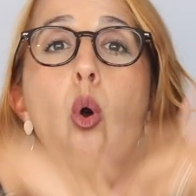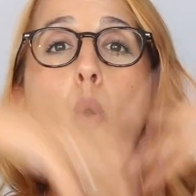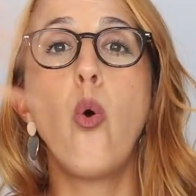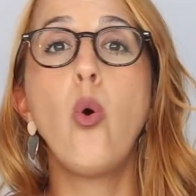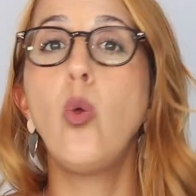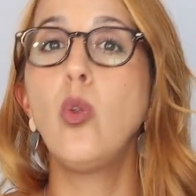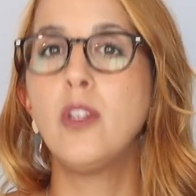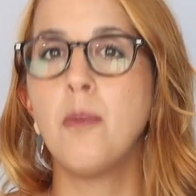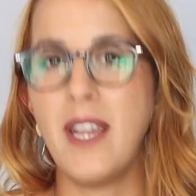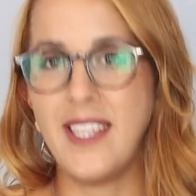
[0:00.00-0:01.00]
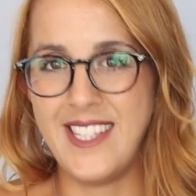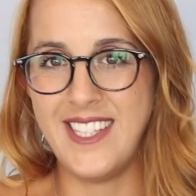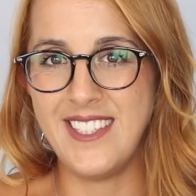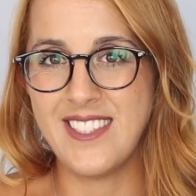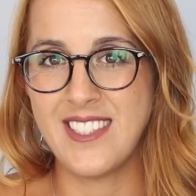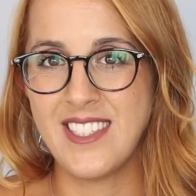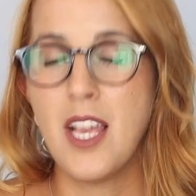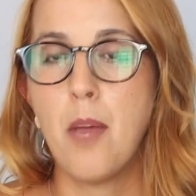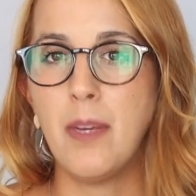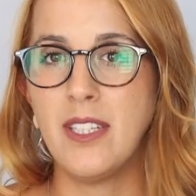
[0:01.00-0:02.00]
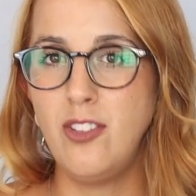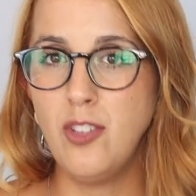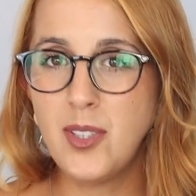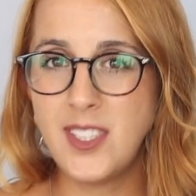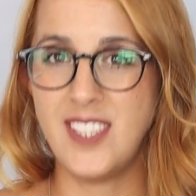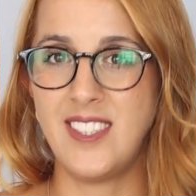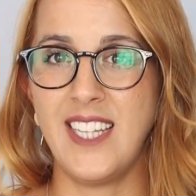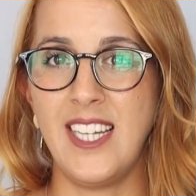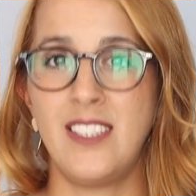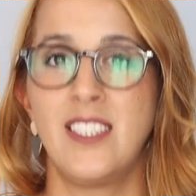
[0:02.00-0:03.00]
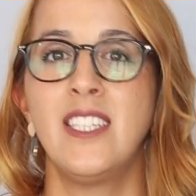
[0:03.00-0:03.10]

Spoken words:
all the monkeys. But notice that